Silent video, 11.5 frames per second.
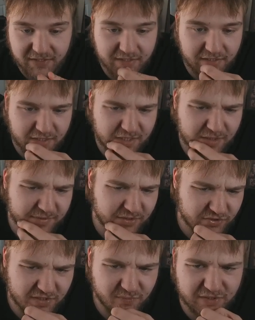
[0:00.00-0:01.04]
But it
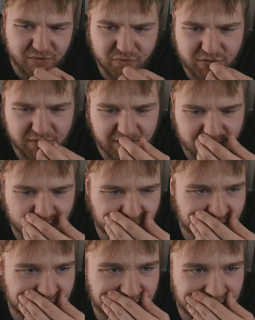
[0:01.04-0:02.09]
looks like we lose on the next turn
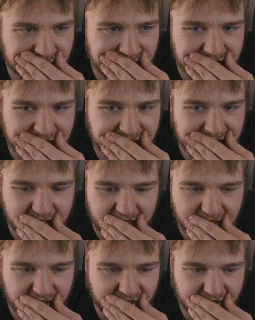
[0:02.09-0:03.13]
still, unless we can
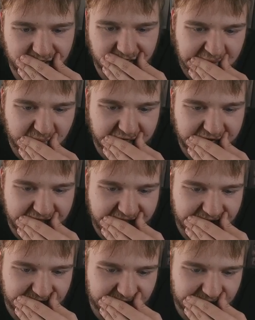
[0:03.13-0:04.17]
hit on, what,
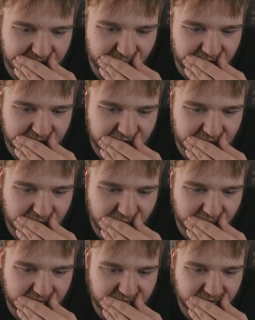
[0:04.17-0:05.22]
8 and then 1, 2,
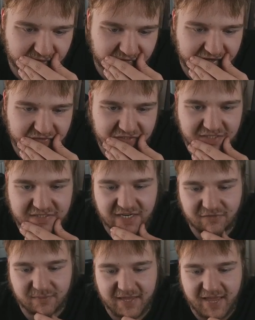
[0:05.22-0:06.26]
3, 4, 5, 6. It
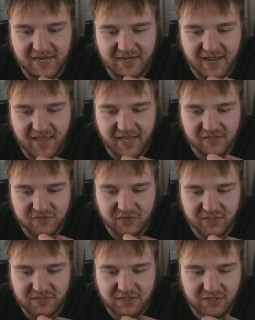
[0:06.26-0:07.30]
has to be 8 and 8. So
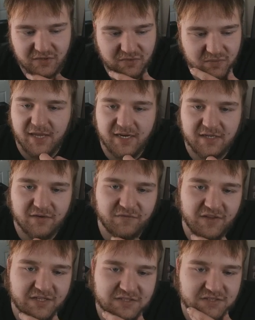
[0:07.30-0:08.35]
let's go 8 into
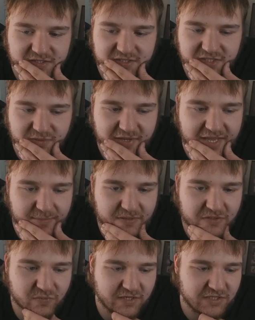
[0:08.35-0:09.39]
face, see what
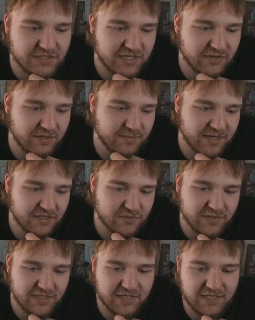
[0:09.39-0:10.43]
happens. We're not cheating out any bodies.
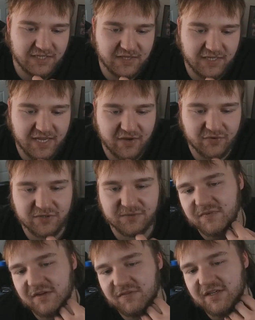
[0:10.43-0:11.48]
We need the counter.
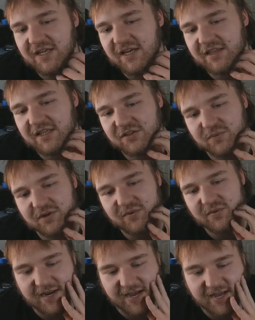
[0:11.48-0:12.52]
If they take this, we're
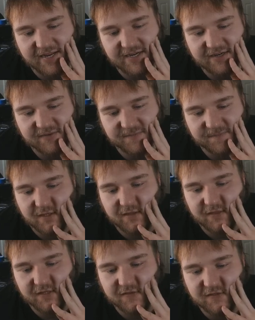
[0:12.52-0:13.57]
going 9.
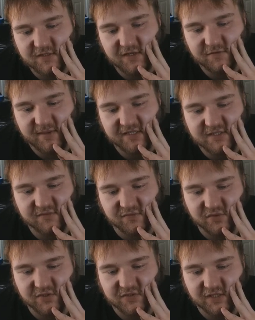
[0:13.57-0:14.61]
And this is a tough matchup
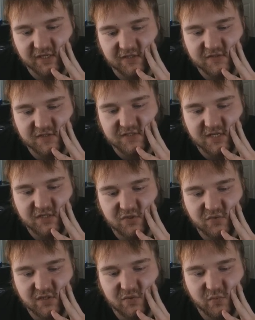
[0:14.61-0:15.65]
for us, guys, because they
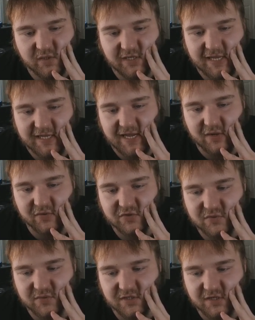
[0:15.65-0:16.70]
do get the 1K counter.
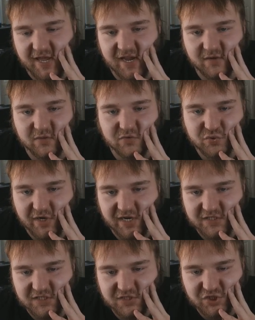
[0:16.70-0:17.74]
So on an aggro
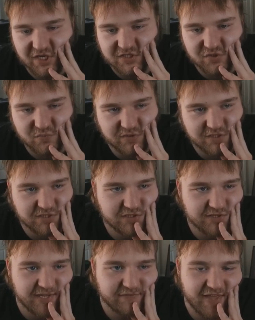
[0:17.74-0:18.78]
strategy, Shanks is really good.
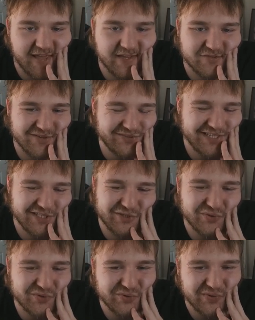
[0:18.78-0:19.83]
They have 8, so they only need
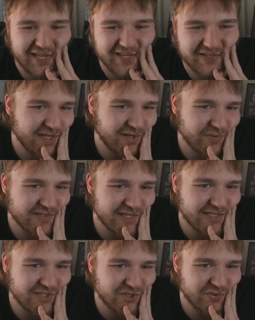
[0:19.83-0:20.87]
2 2Ks, which they
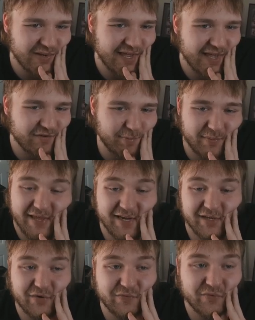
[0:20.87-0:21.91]
do have, but we had
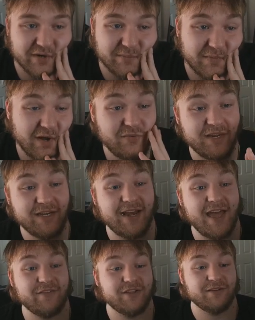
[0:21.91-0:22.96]
to go for it. Oh, they didn't
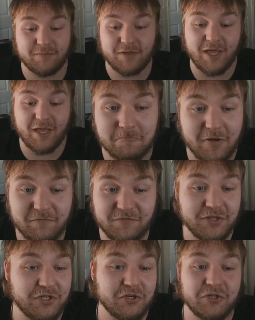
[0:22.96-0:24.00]
have it. Hey, I'm
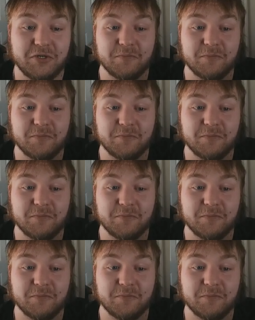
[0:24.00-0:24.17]
feeling good.